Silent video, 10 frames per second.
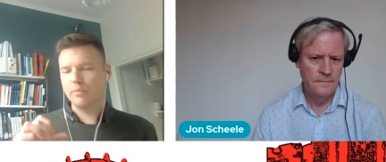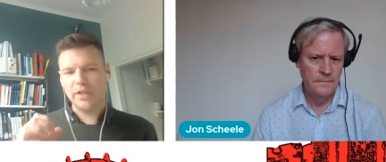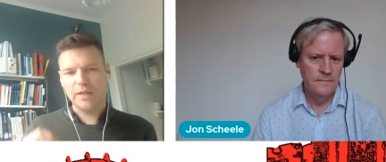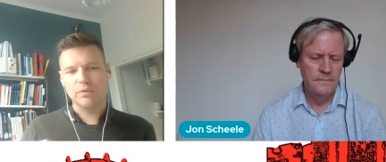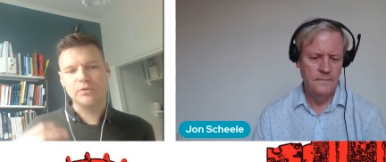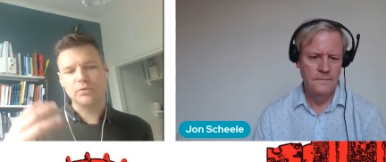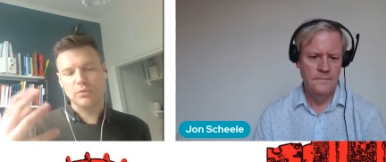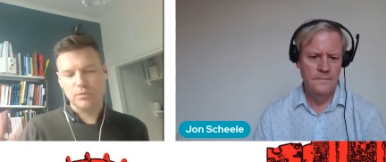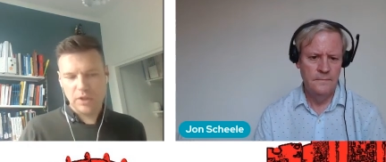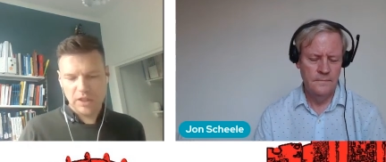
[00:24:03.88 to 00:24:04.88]
Speaker 1: to be able
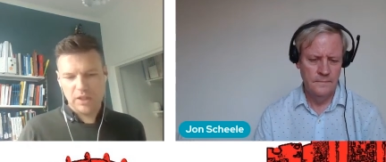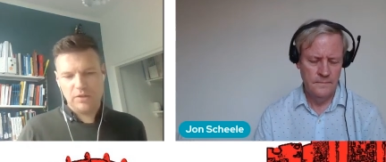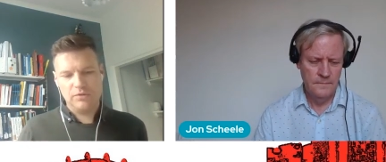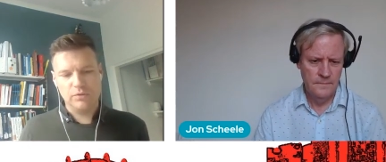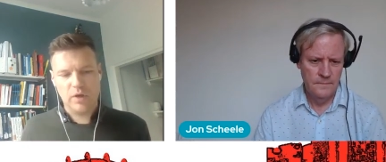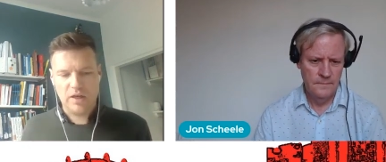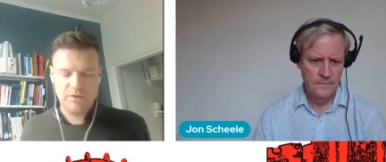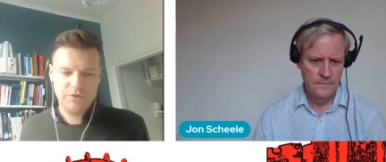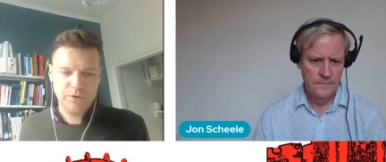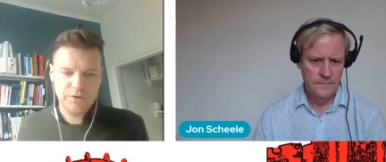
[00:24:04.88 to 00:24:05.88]
to to
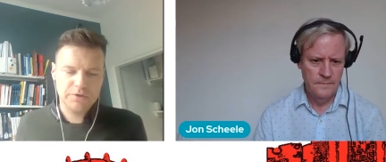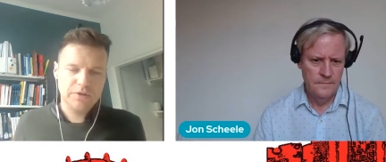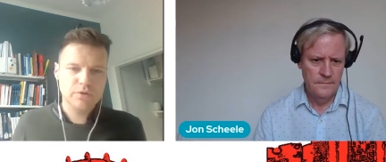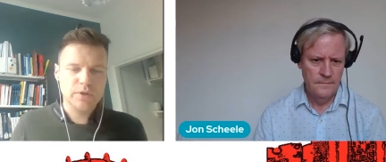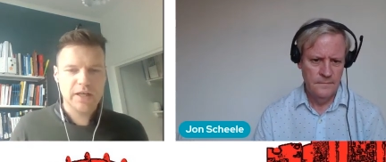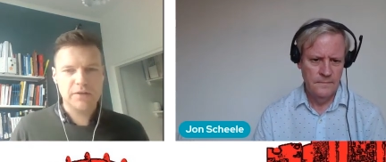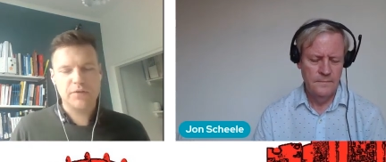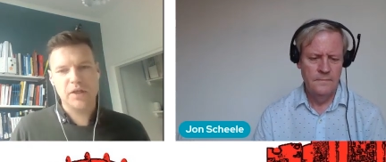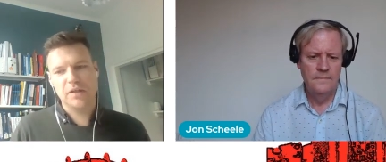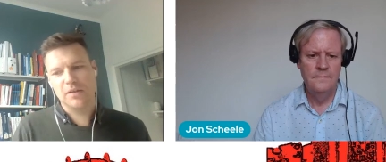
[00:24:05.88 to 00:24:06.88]
ensure you're not doing
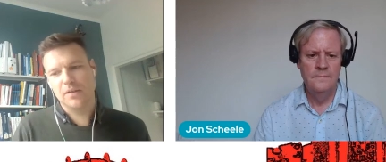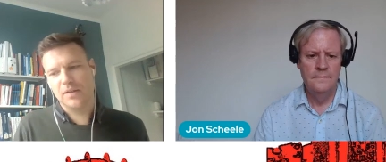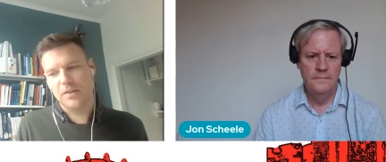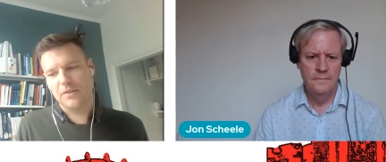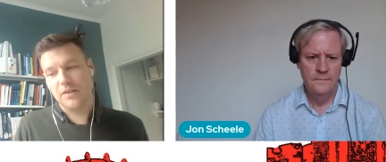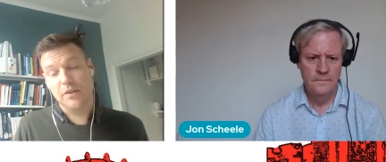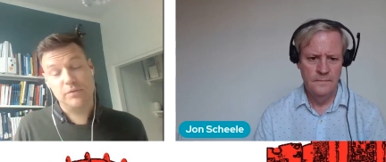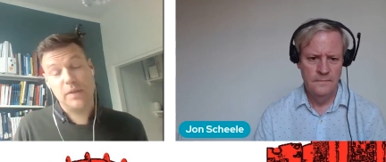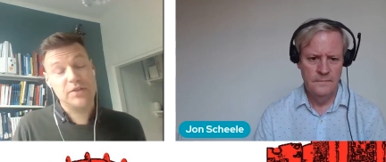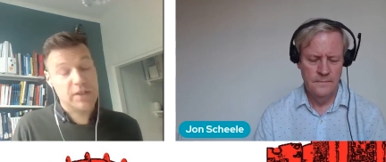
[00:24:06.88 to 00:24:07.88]
anything uh, that
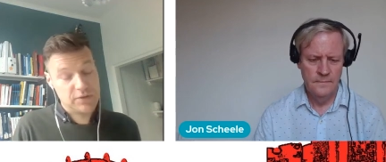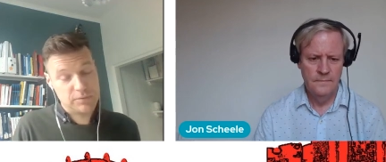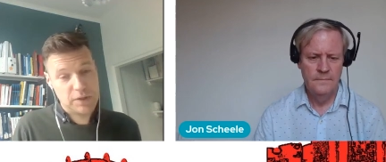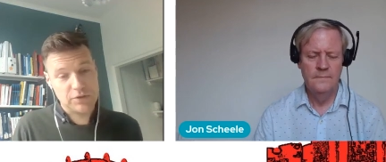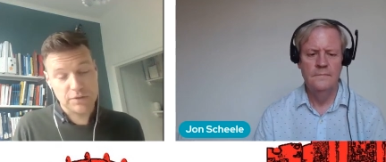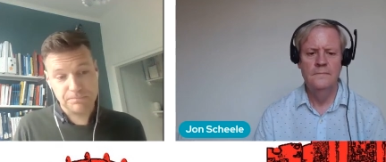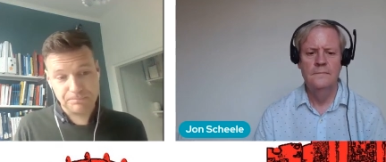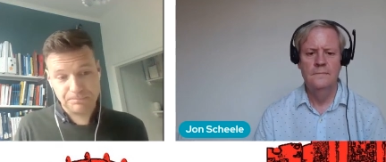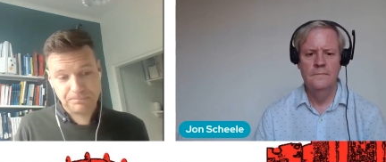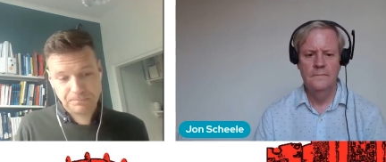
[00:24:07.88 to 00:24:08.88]
doesn't make sense actually.
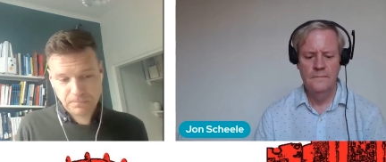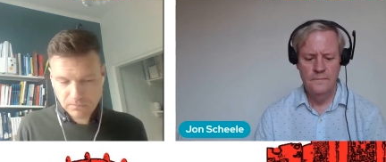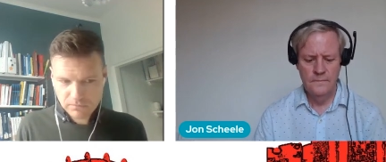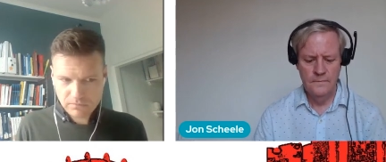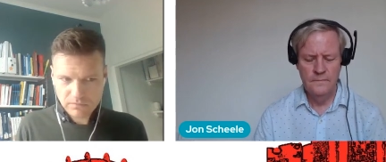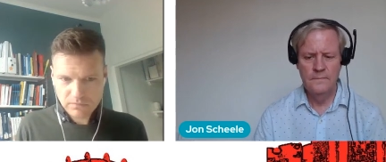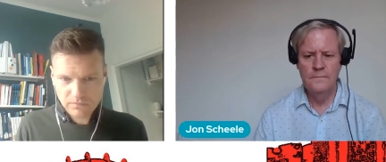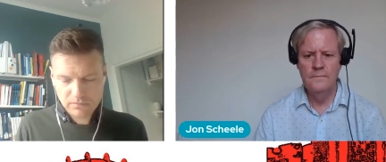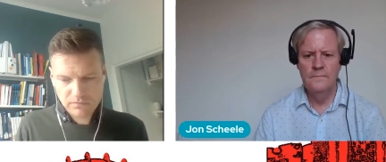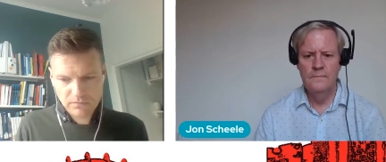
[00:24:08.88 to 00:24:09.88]

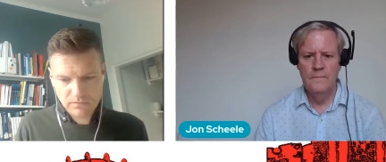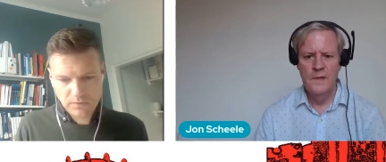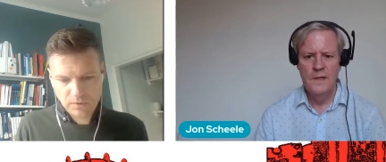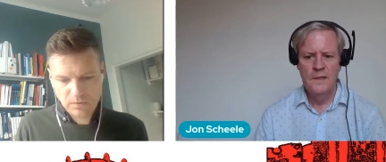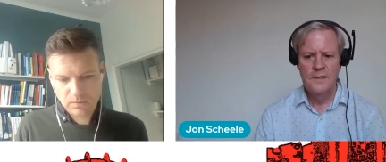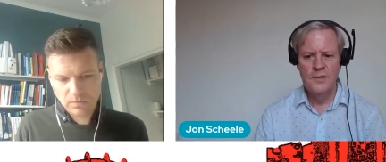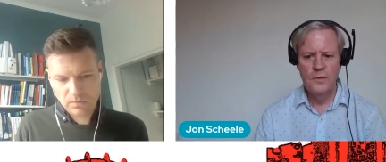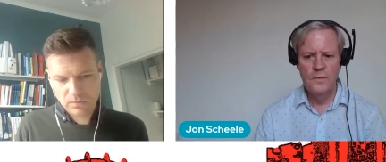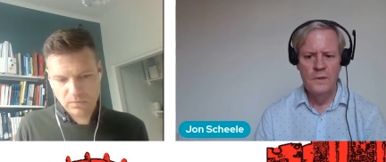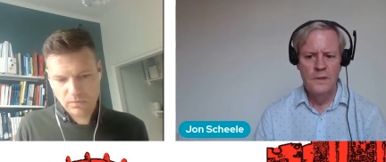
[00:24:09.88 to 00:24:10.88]
Speaker 2: Mm-hmm.
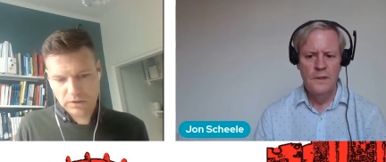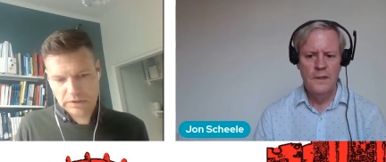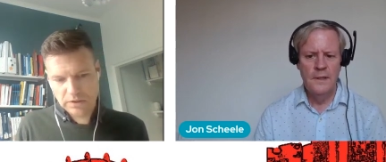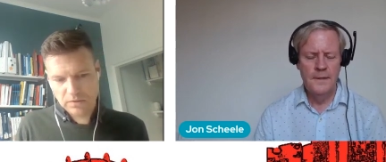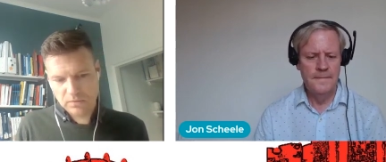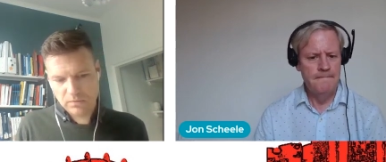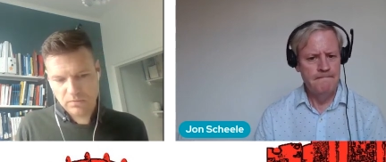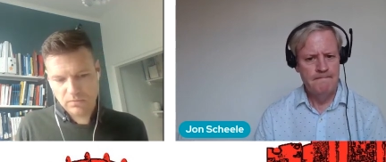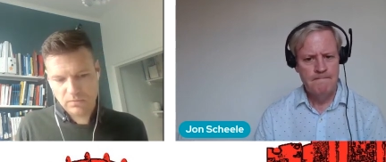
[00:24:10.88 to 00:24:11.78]
So um,